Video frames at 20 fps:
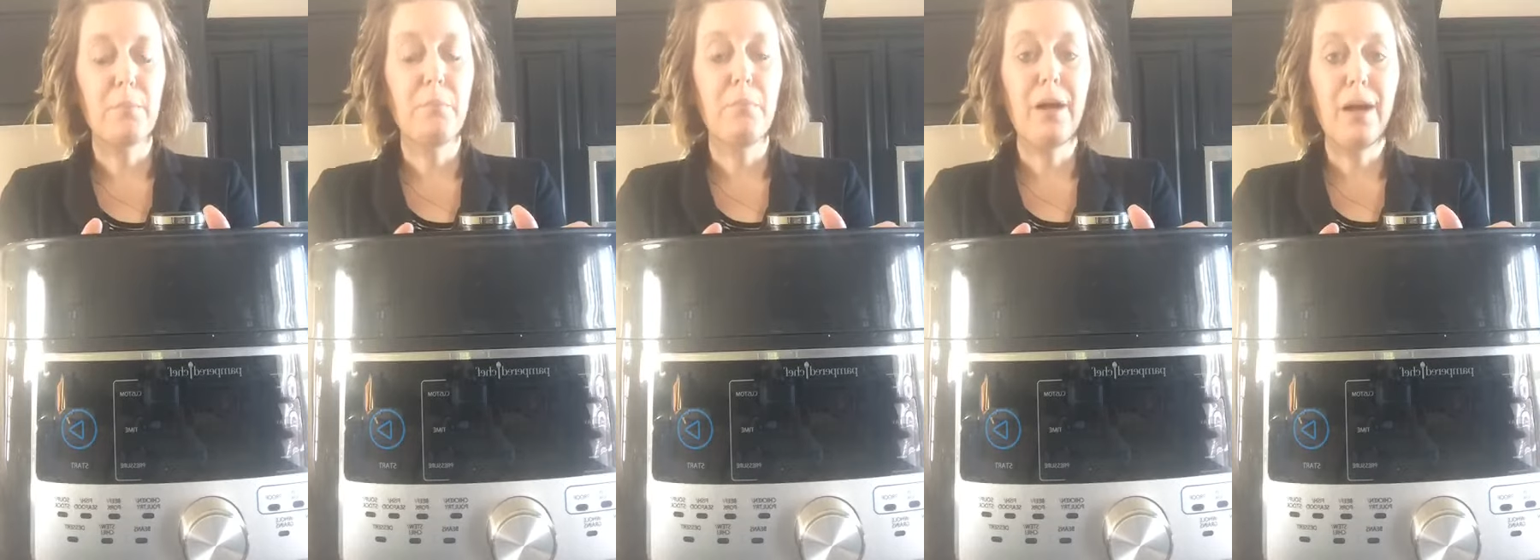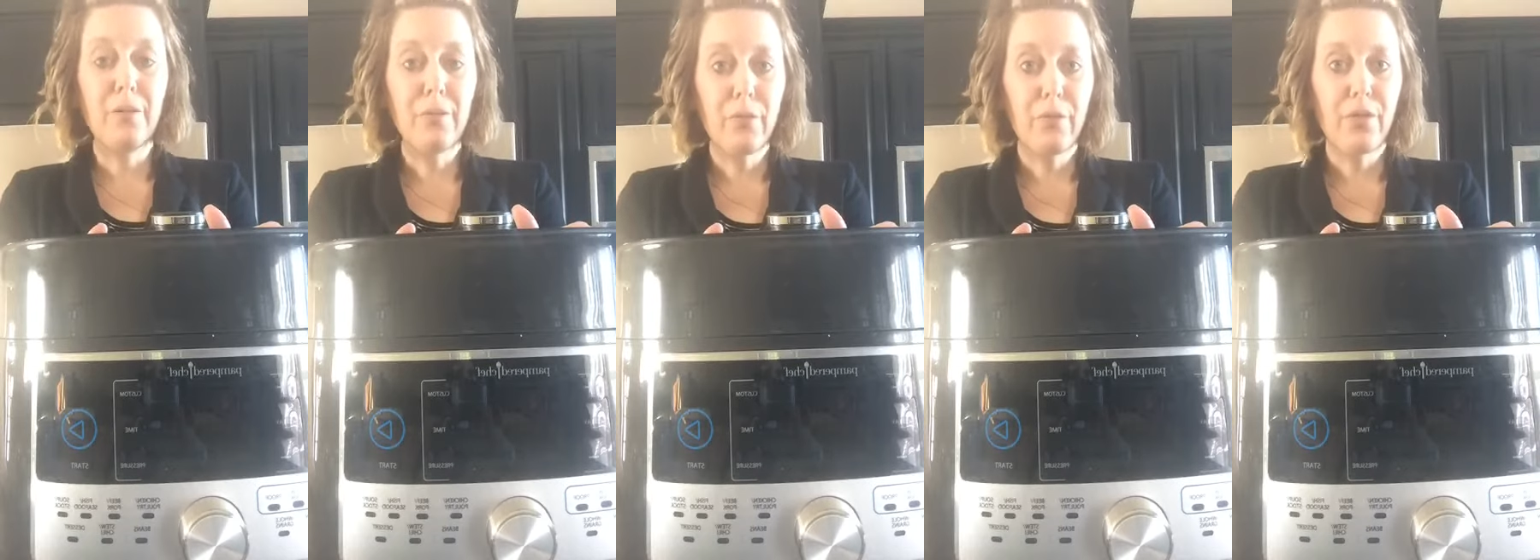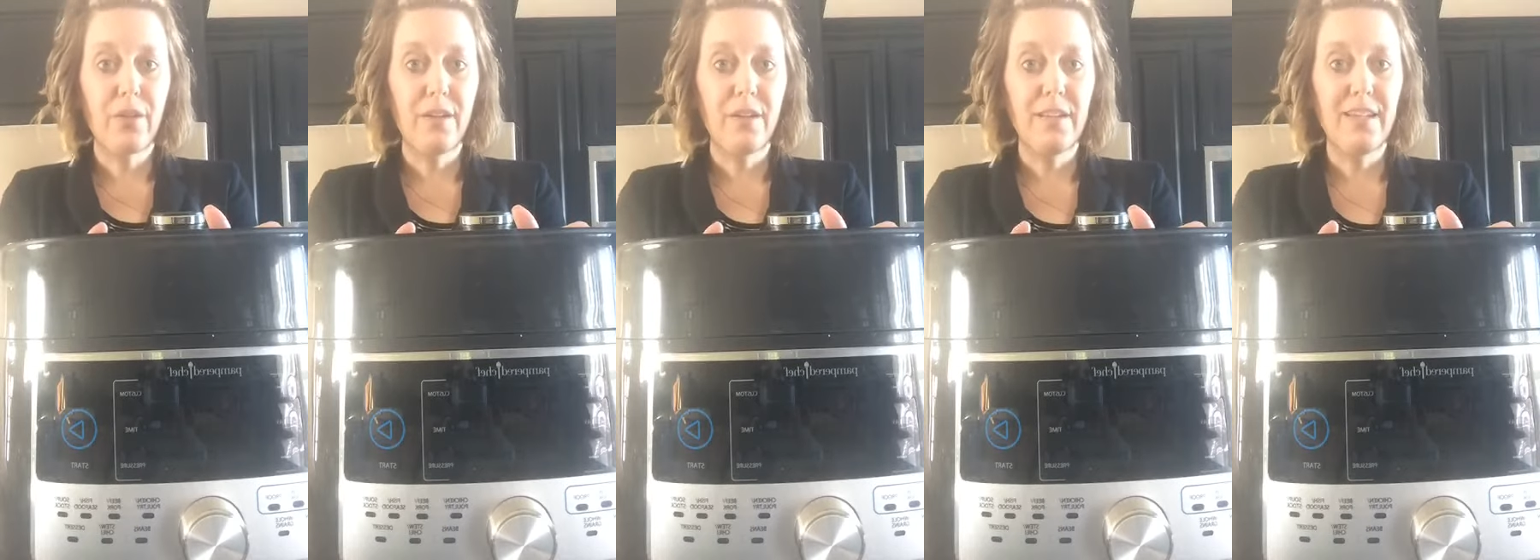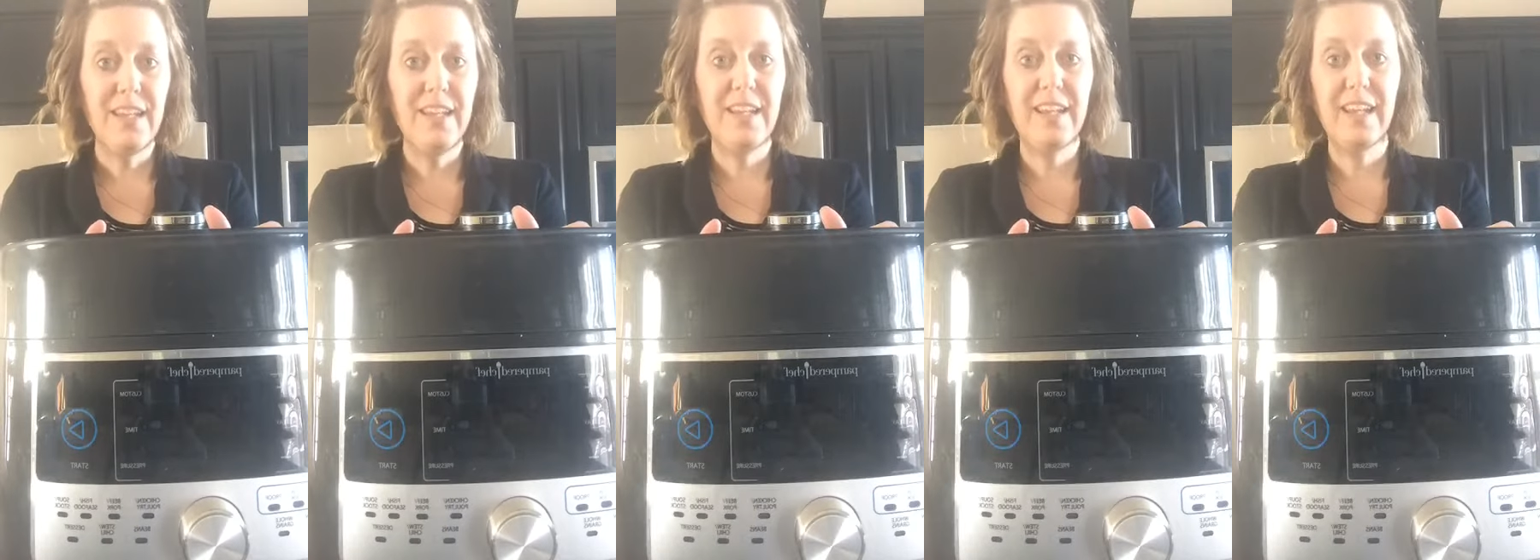month
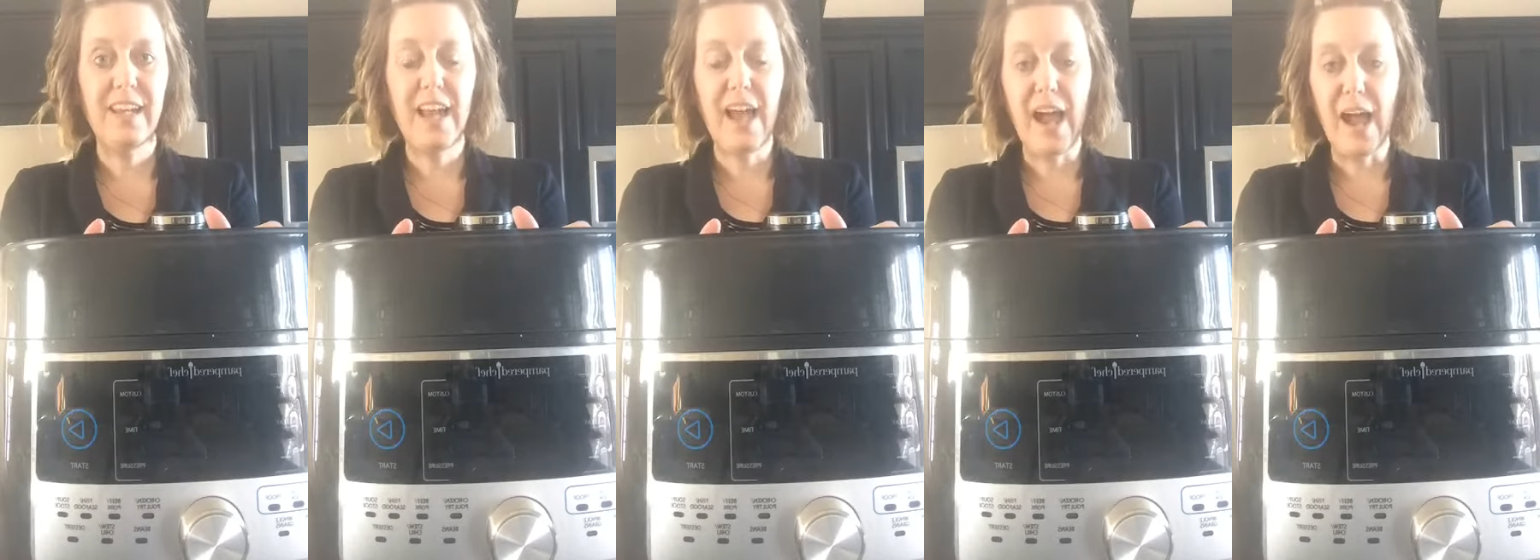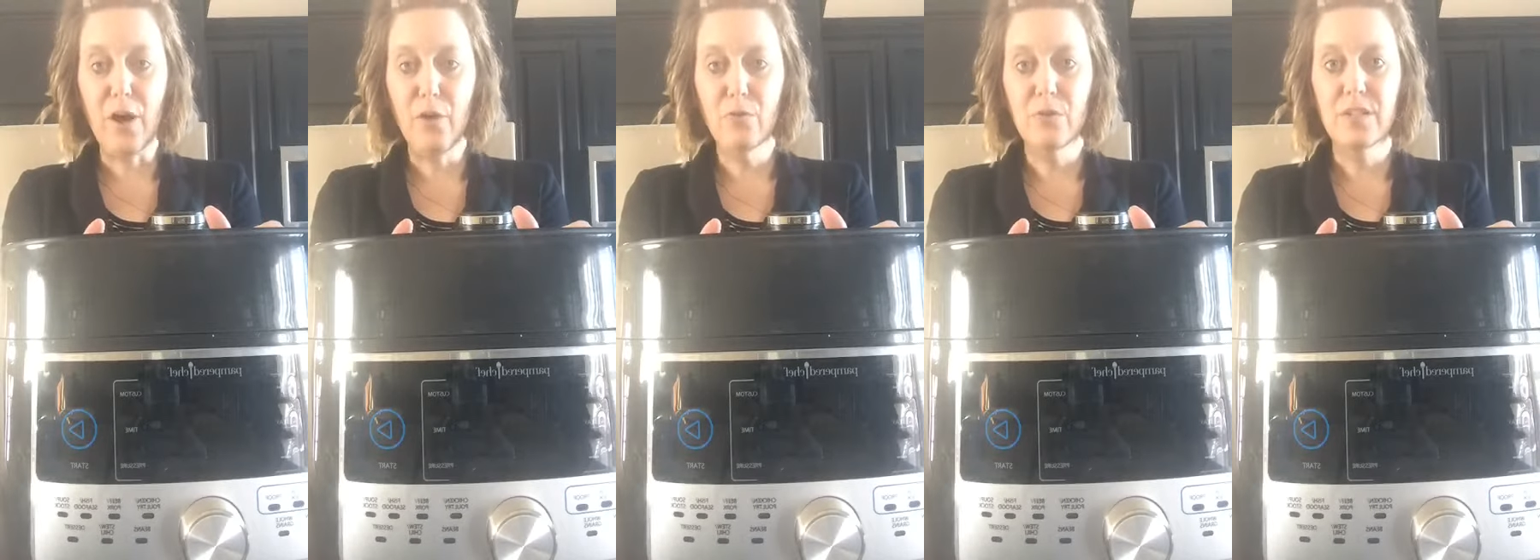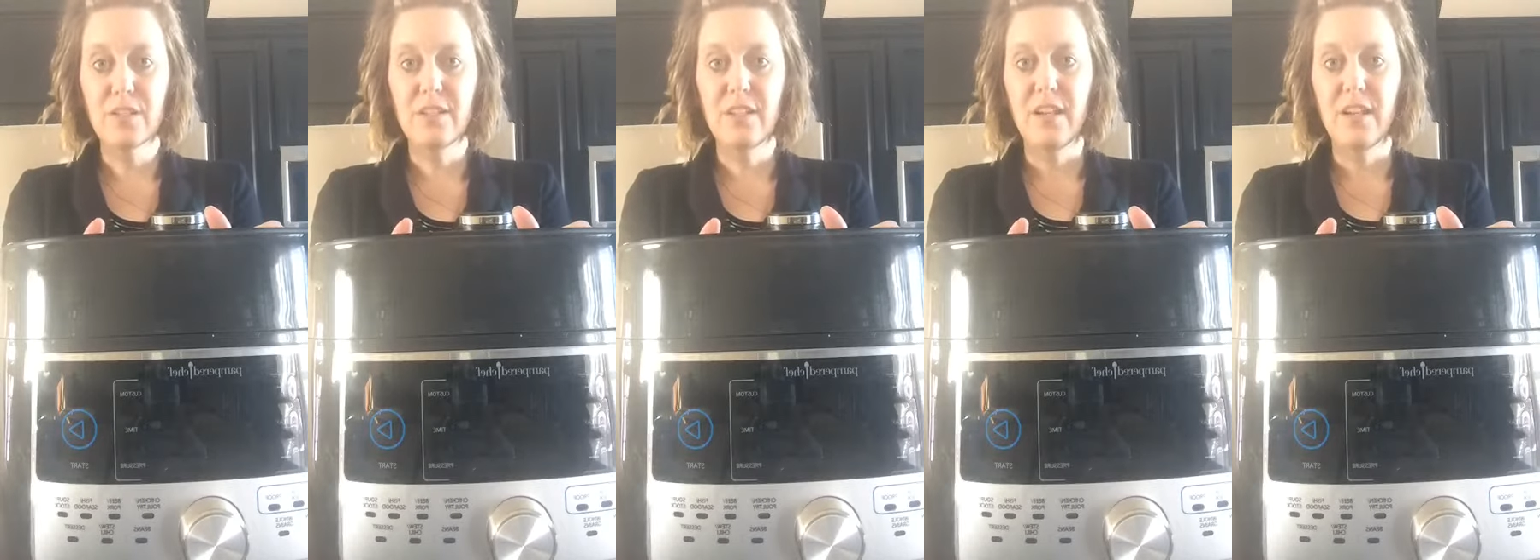eating out.